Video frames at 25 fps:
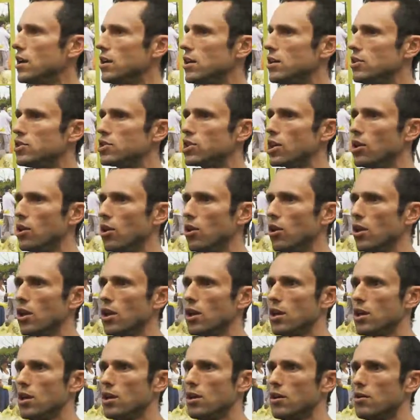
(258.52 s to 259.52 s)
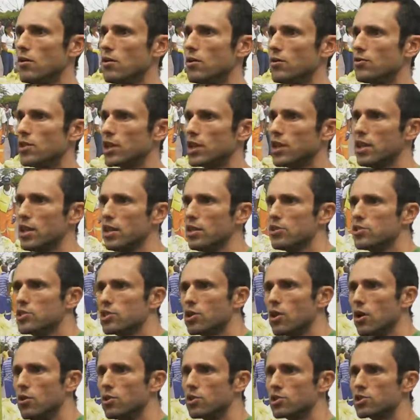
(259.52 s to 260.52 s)
Until the kids
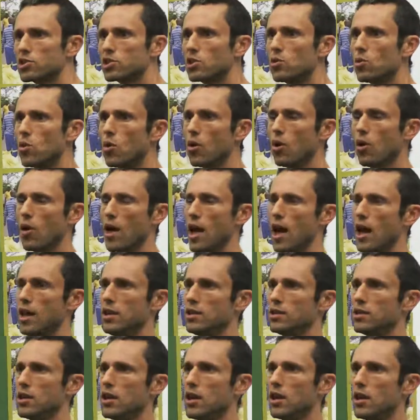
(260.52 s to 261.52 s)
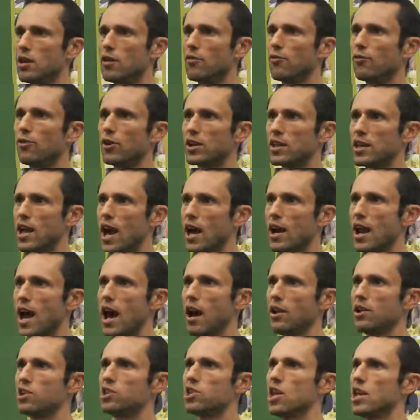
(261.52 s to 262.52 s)
go to school and forget
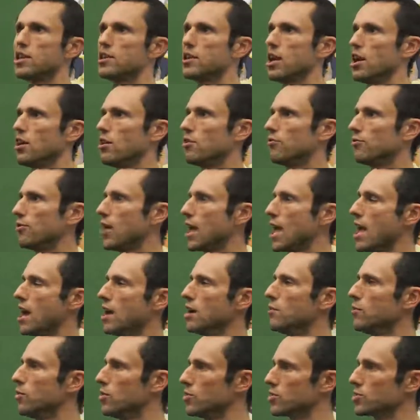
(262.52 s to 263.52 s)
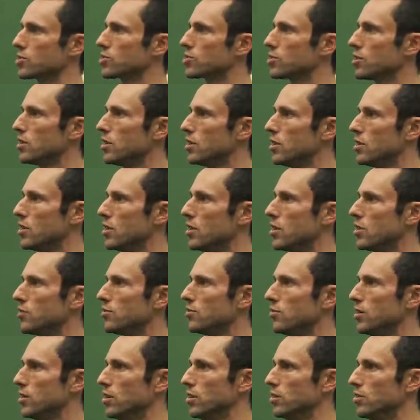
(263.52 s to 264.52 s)
how to take care of the animals,
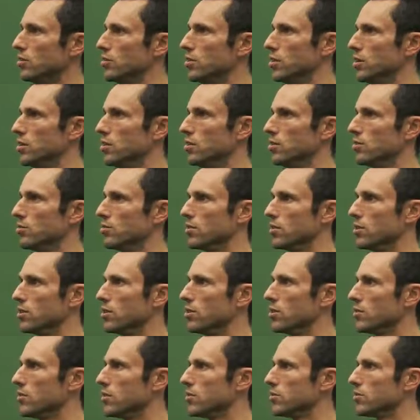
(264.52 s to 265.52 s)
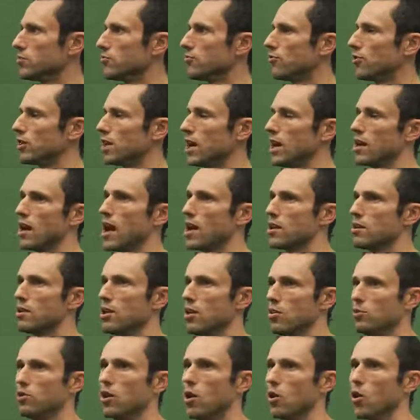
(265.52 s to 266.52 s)
no
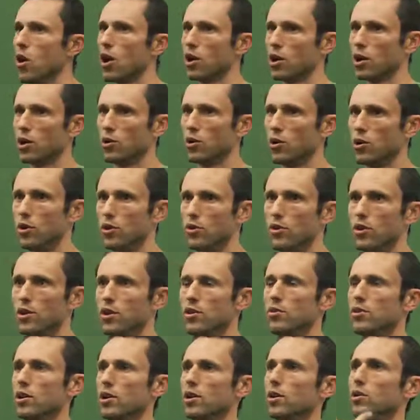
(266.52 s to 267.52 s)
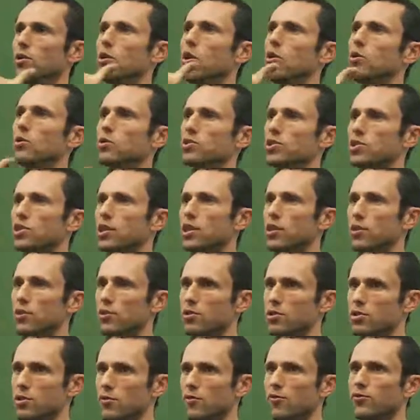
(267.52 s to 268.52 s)
longer learn the local
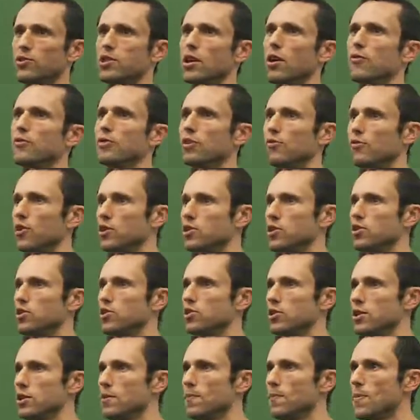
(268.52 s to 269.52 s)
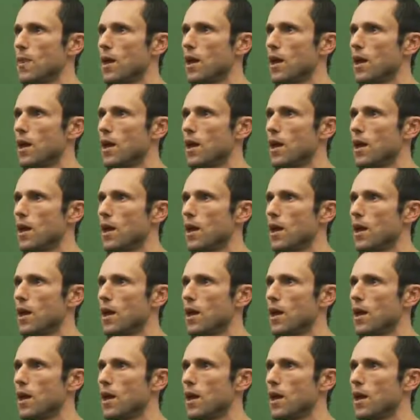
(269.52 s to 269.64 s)
skills of self-sufficiency,